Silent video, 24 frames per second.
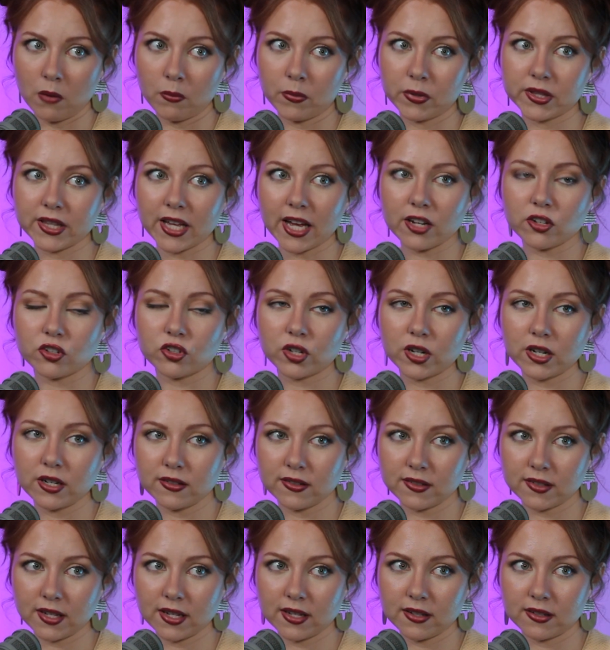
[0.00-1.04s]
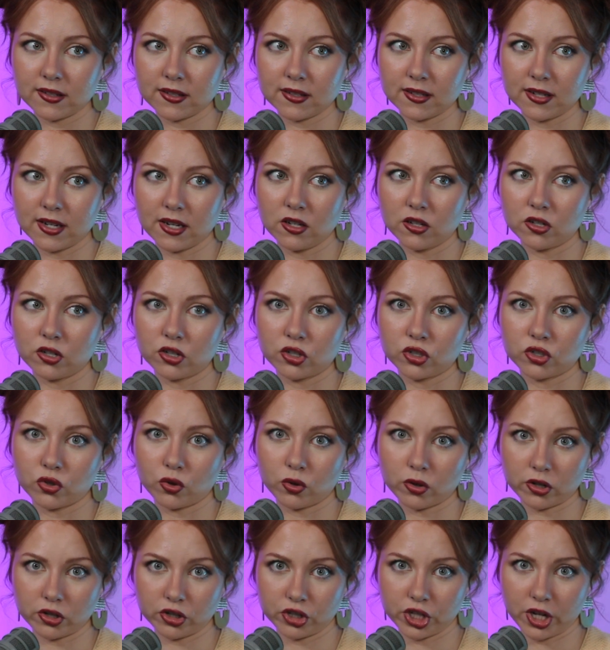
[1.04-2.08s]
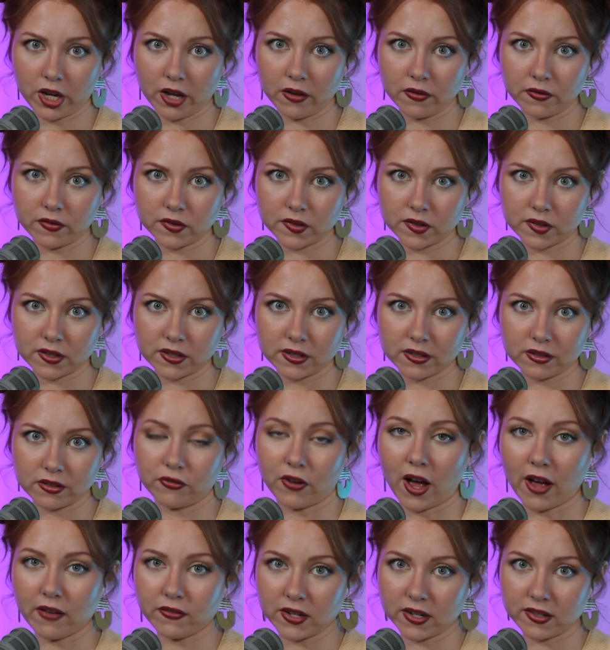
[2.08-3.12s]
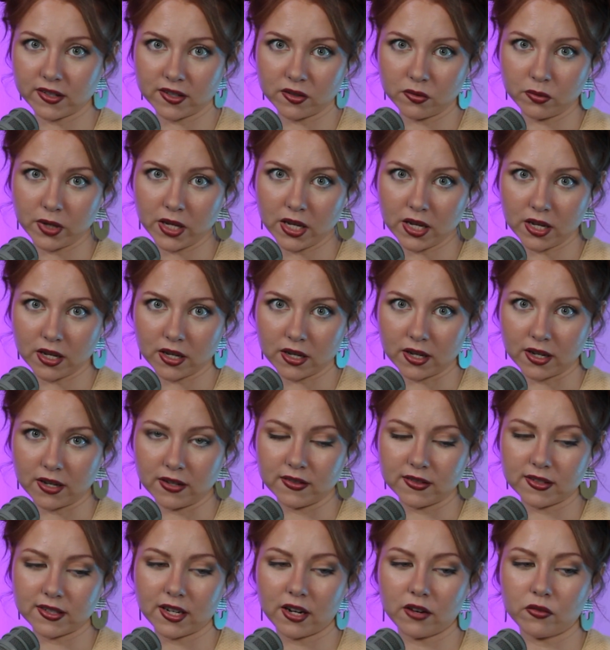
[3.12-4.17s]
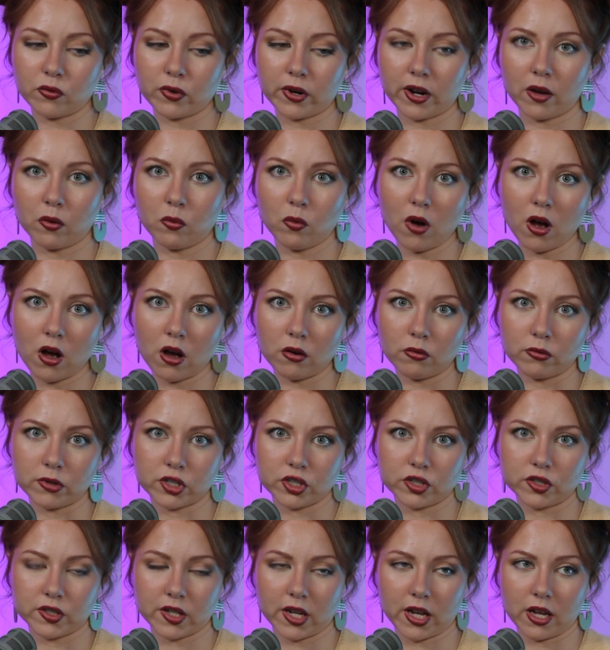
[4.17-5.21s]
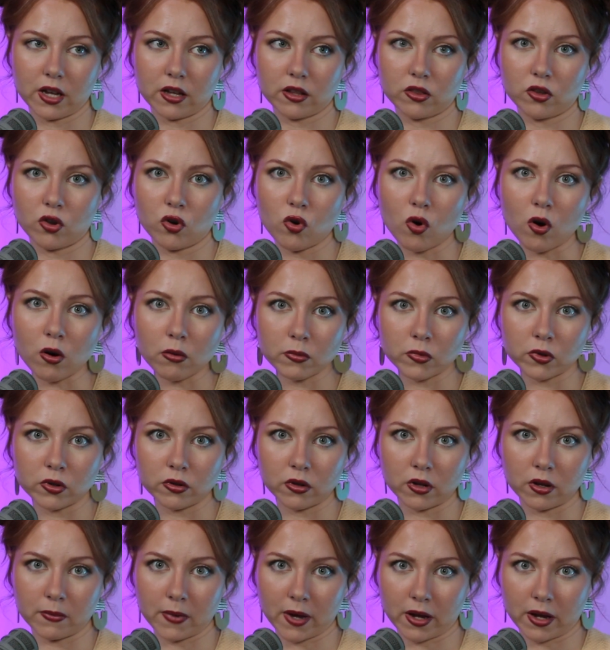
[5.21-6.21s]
but that translates into shorter shifts, 5 days a week, instead of what I want, which is like the normal